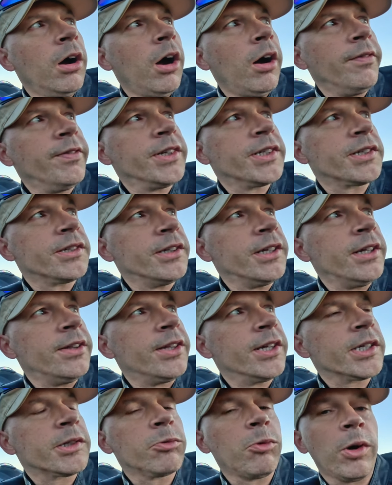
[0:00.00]
Obviously,
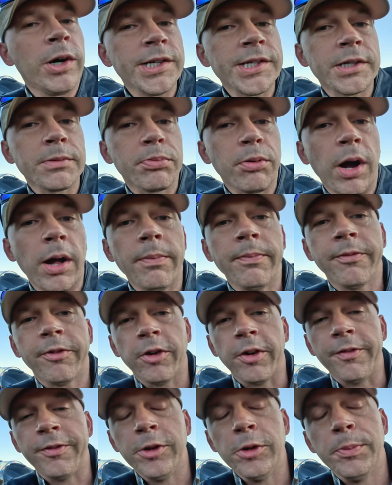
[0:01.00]
this was a problem
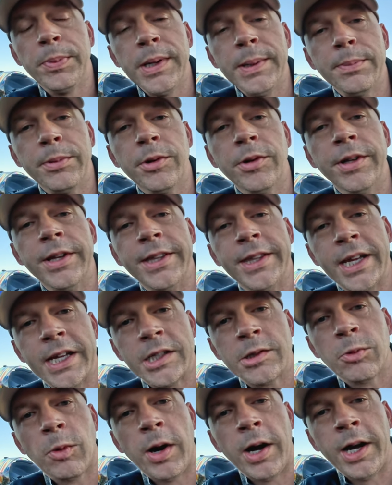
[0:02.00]
for a few people, and
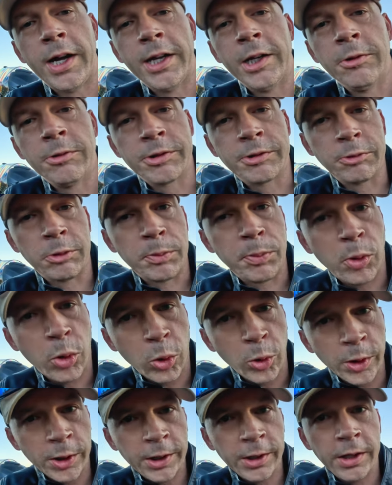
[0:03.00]
that's why it was
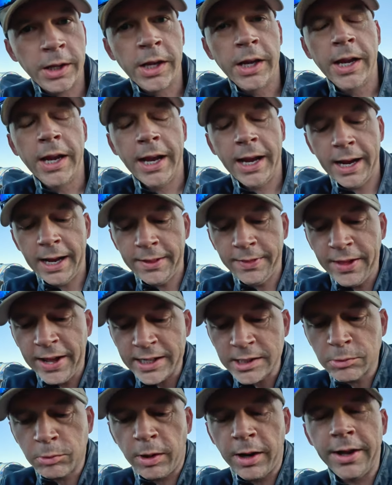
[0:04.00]
reported, and
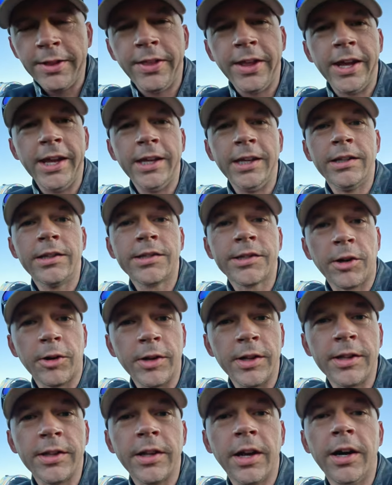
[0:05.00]
that's why they
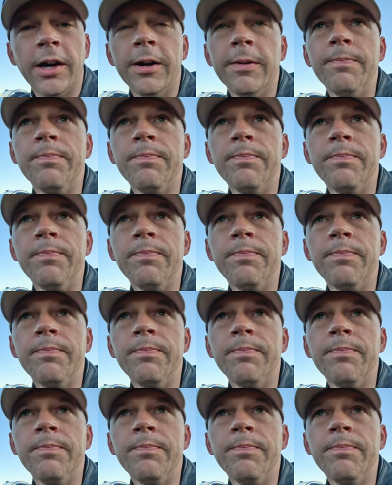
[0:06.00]
started